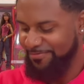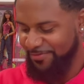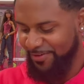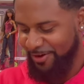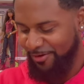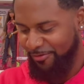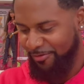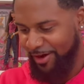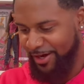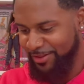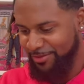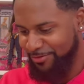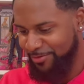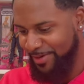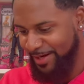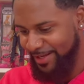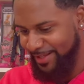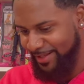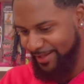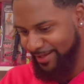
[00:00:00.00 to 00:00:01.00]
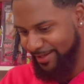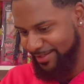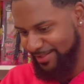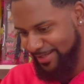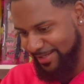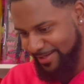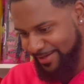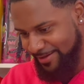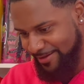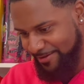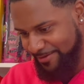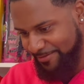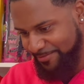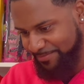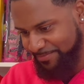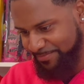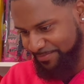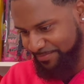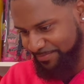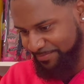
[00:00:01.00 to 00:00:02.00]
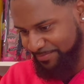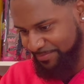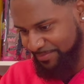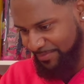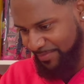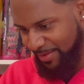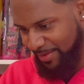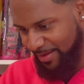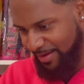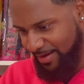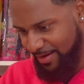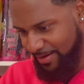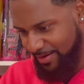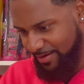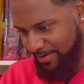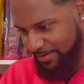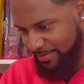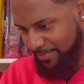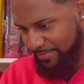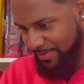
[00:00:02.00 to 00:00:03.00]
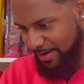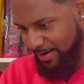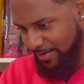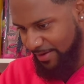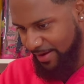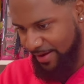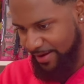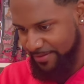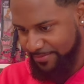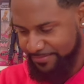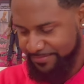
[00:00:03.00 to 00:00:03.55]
fell right through my legs. Um, okay.